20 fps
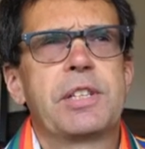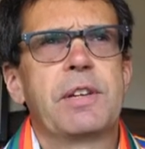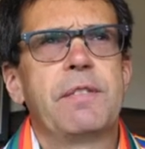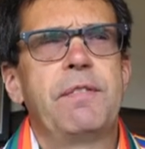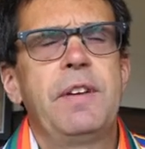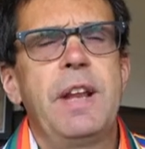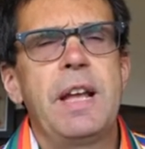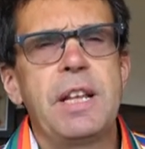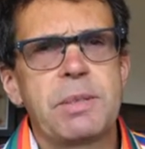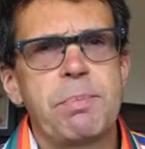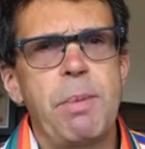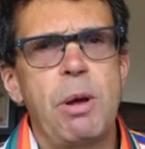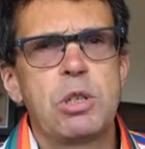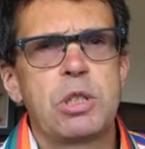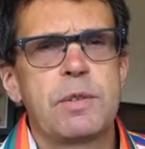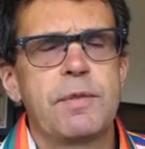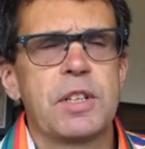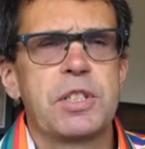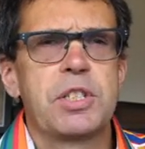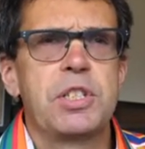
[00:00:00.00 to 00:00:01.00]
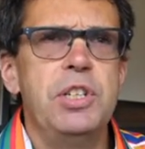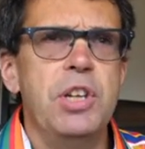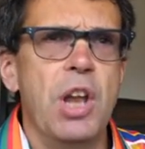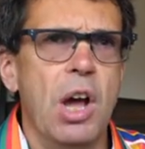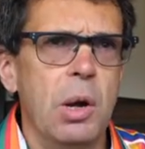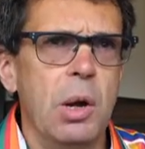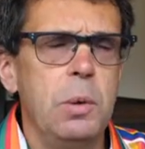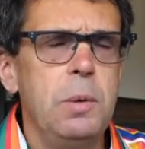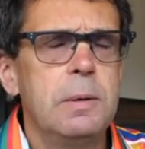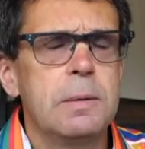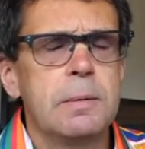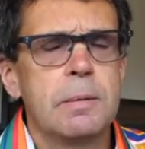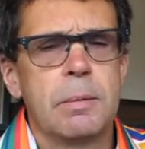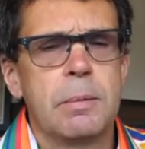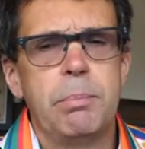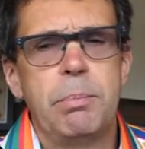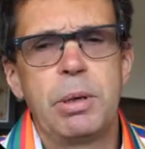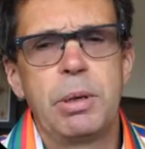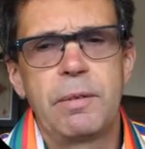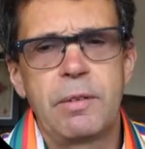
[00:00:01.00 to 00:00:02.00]
So finesse, most of us know,
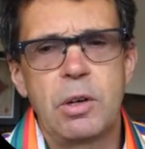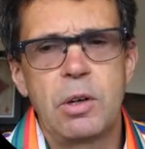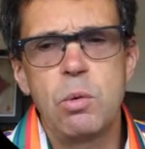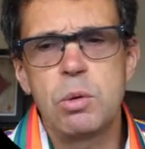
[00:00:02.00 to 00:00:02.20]
but of